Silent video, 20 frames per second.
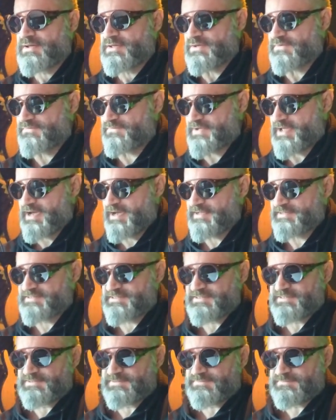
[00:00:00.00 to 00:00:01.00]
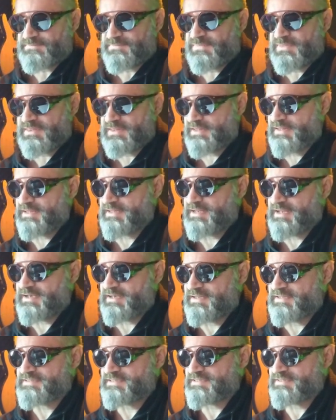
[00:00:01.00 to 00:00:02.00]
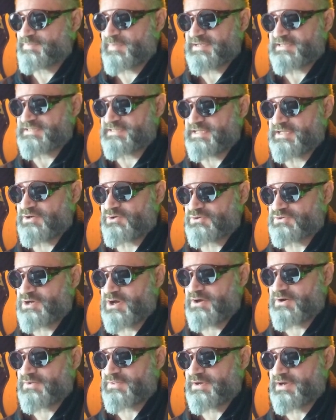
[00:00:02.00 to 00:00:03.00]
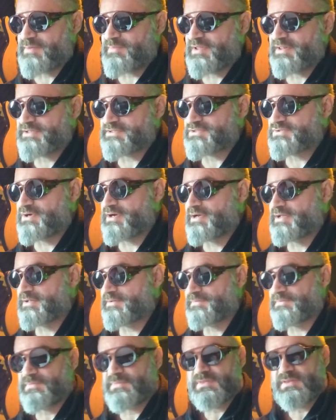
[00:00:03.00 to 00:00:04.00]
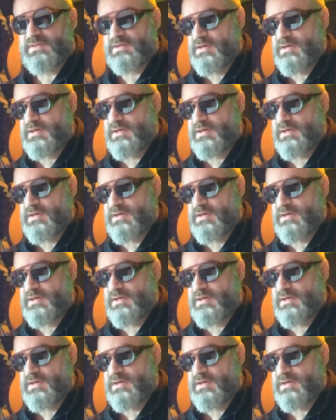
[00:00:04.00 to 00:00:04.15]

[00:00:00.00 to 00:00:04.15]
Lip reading: You've got, and this is my teeter-totter that I'm illustrating.